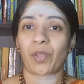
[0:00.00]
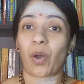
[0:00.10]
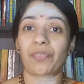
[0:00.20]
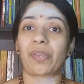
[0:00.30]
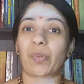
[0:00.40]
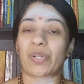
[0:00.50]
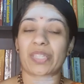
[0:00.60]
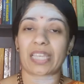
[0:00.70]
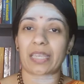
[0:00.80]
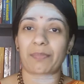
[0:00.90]
or we want to
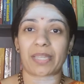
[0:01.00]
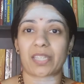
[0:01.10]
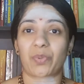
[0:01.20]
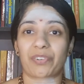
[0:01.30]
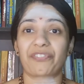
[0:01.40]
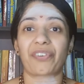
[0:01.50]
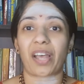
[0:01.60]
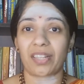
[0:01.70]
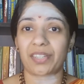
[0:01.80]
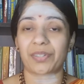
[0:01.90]
see him as our
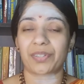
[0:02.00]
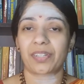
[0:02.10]
father,